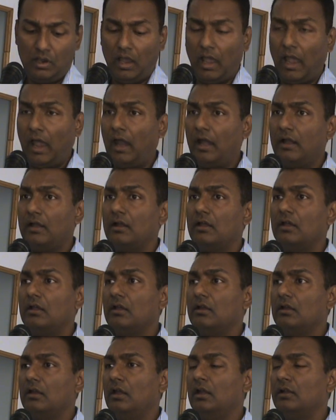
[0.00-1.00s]
And
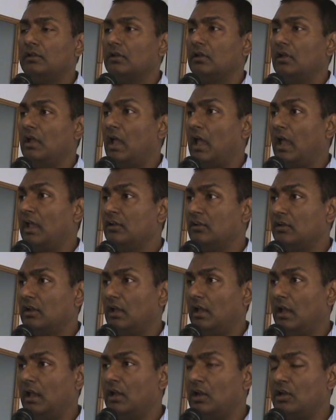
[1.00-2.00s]
it
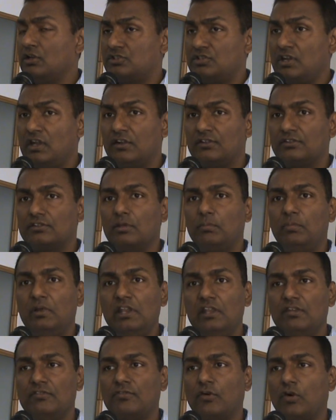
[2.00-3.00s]
enunciates the
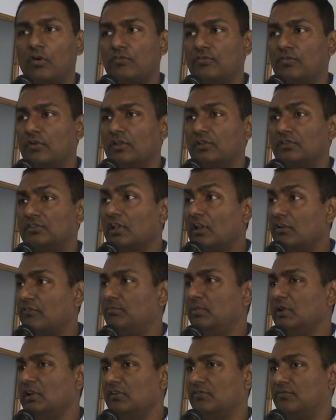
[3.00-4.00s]
belief of
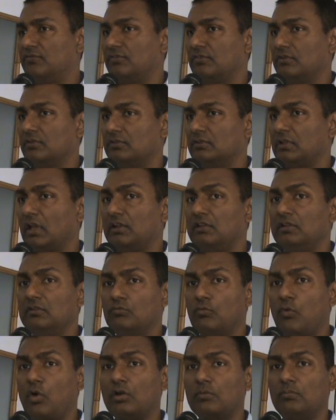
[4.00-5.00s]
self-belief, that
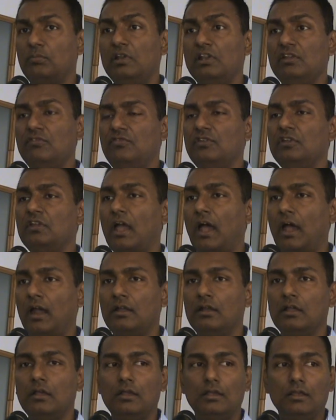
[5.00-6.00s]
what belief he
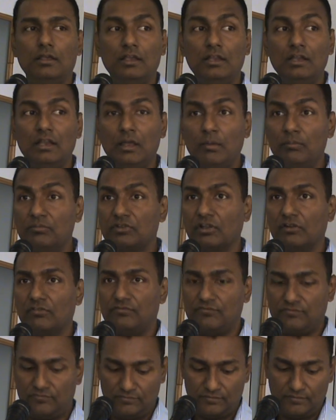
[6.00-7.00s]
had in
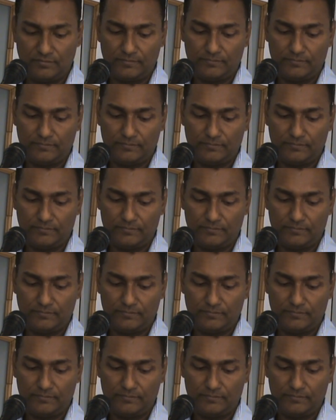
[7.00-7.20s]
himself.